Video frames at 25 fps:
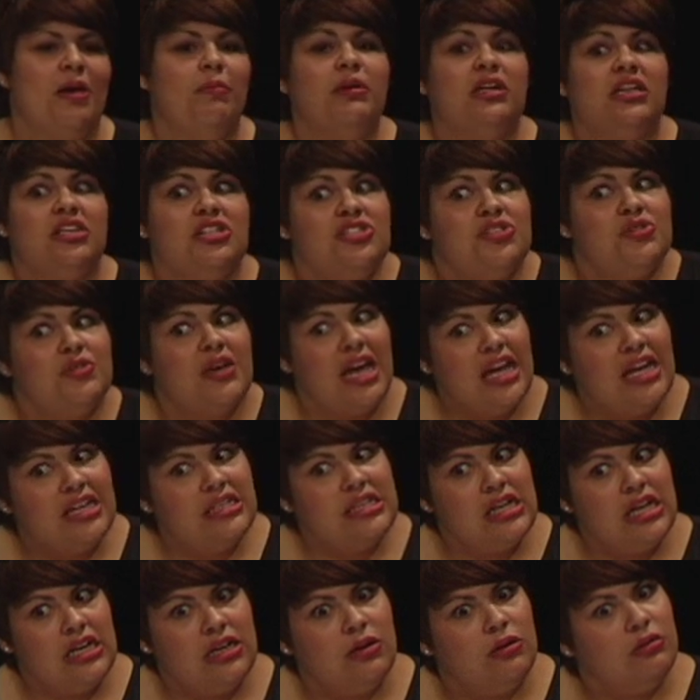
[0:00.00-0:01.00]
because you
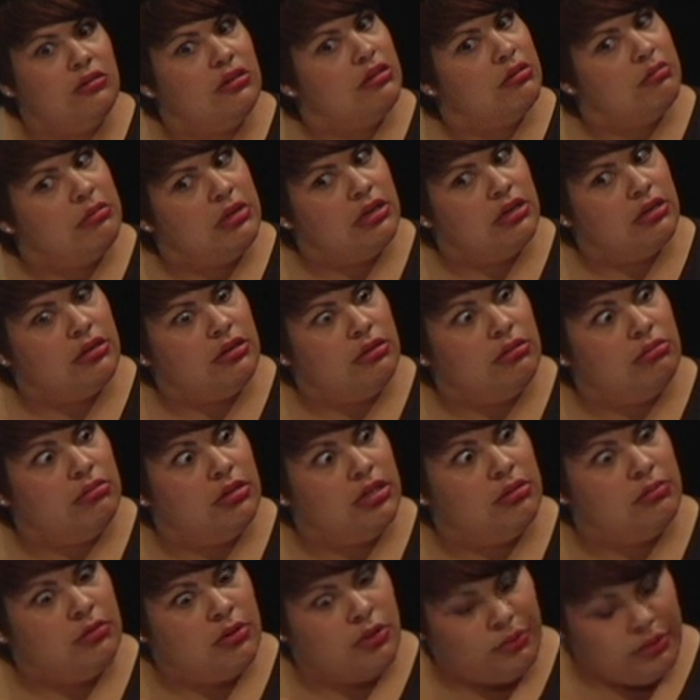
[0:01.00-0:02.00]
can't take holding the miracle
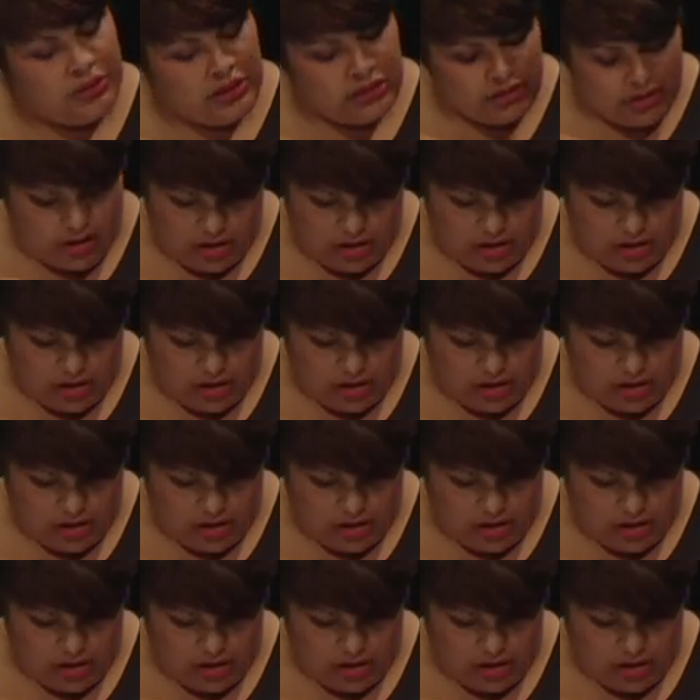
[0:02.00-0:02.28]
one moment